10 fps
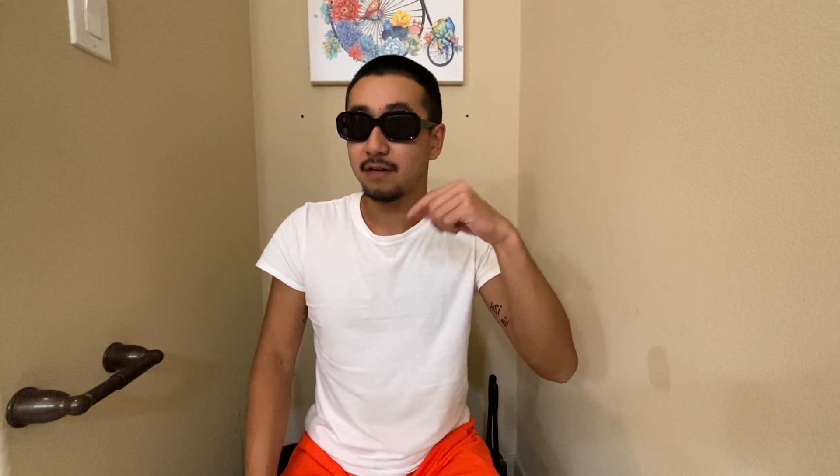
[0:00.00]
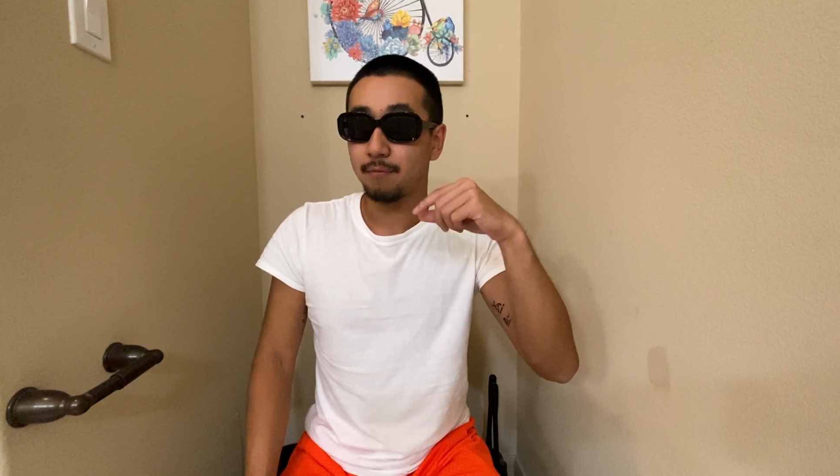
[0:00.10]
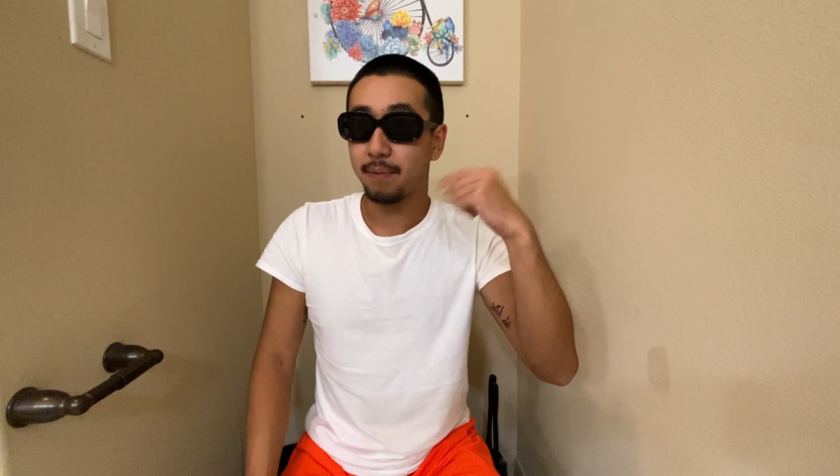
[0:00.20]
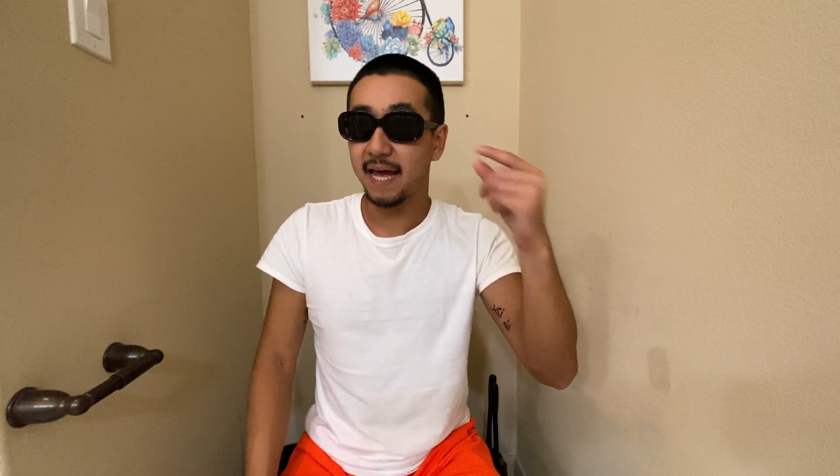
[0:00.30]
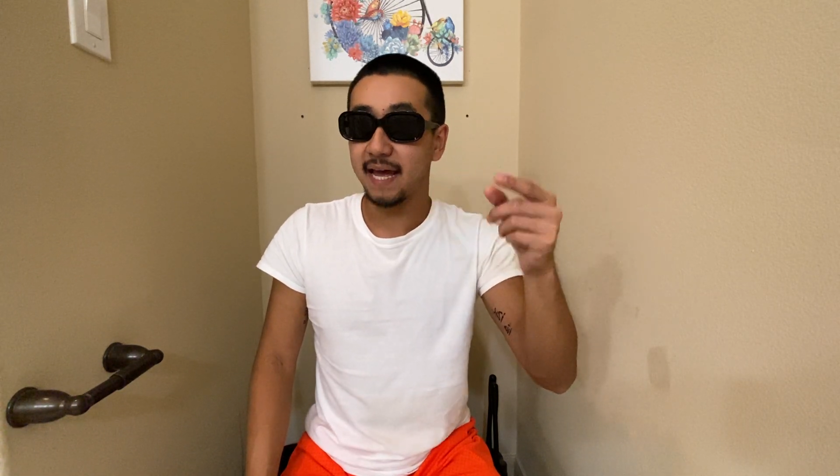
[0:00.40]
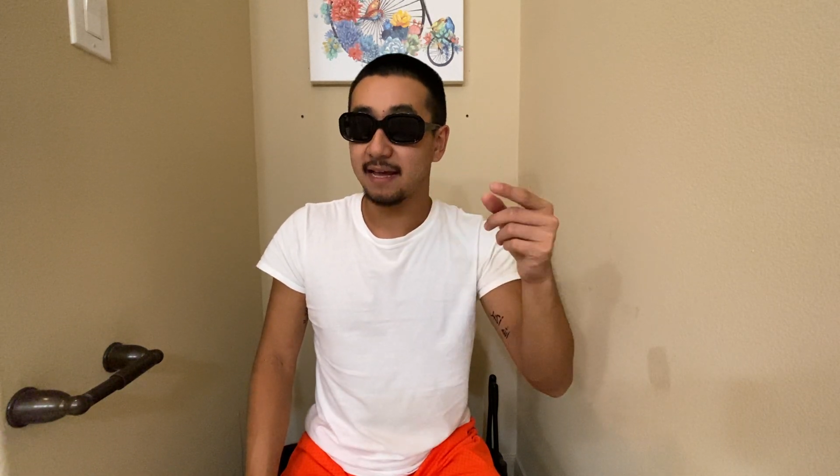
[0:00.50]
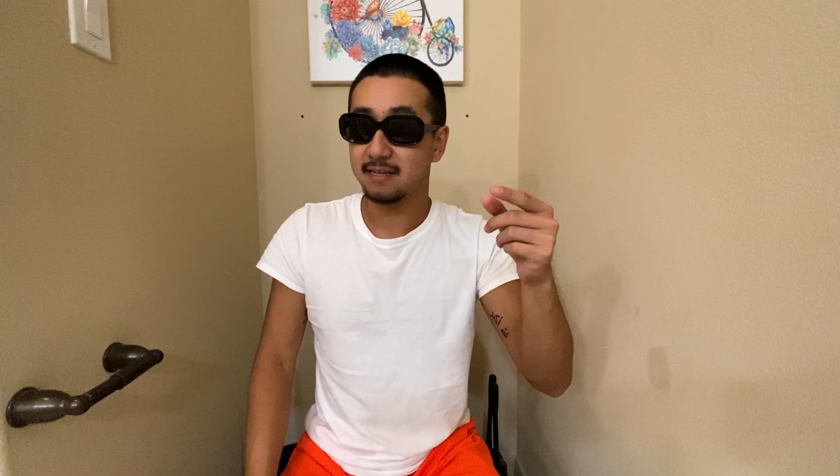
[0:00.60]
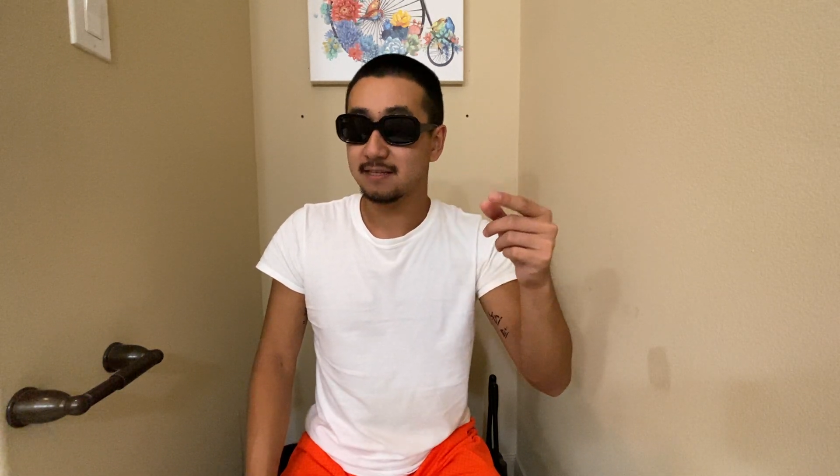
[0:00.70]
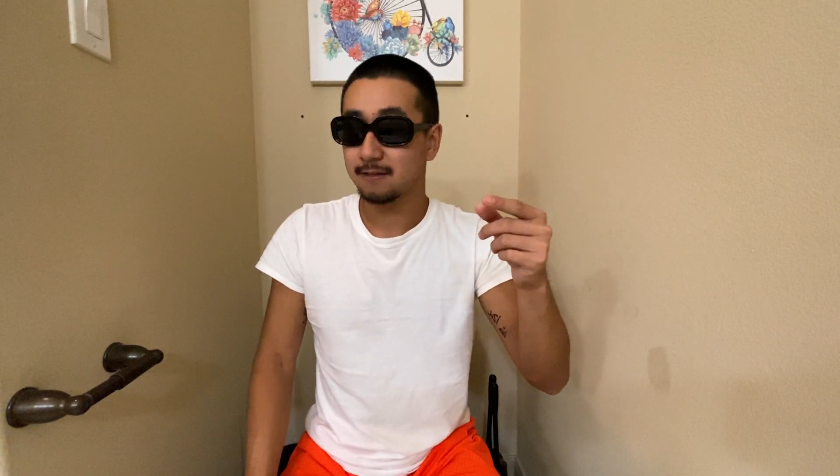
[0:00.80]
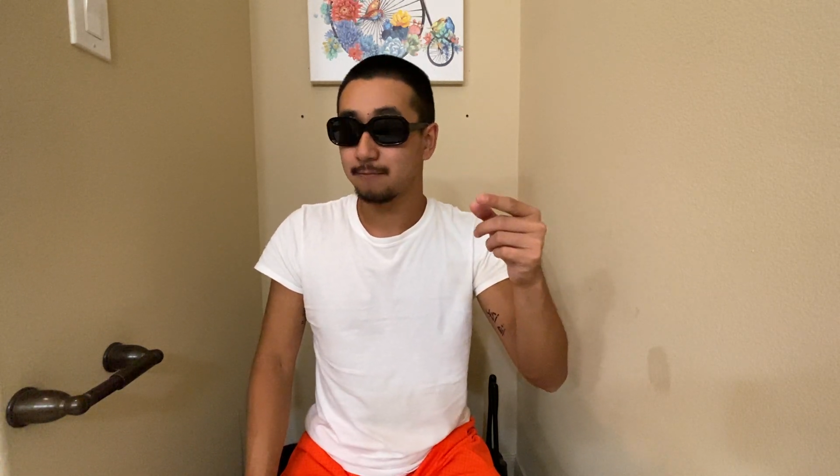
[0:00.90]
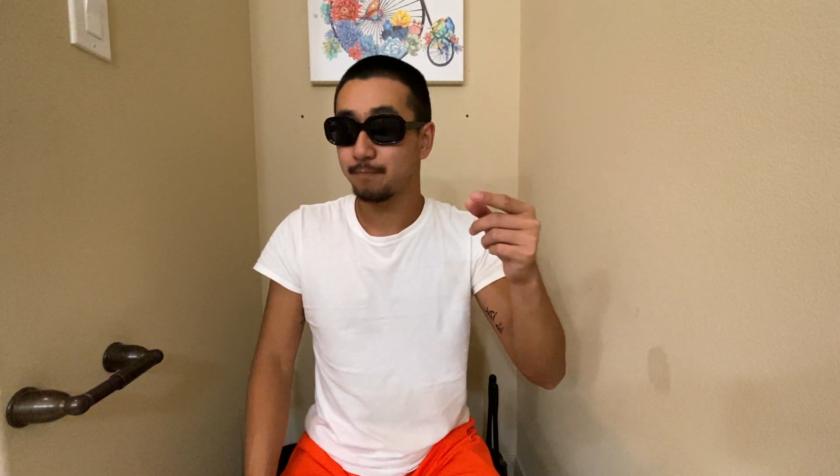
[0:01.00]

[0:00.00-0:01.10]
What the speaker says: in the past.